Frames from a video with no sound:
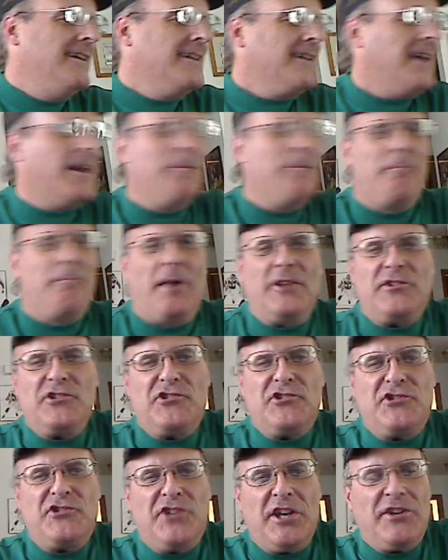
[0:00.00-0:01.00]
got a bunch of
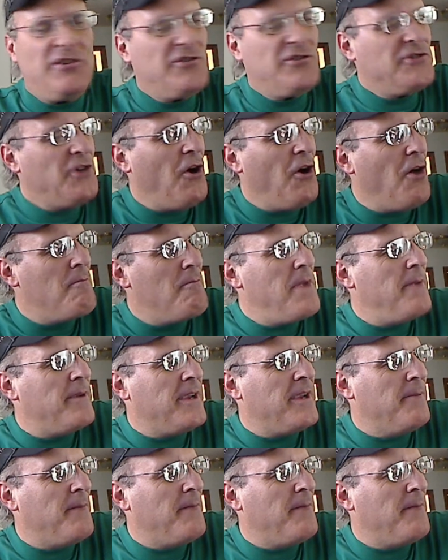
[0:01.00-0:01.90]
shit to show. Maybe give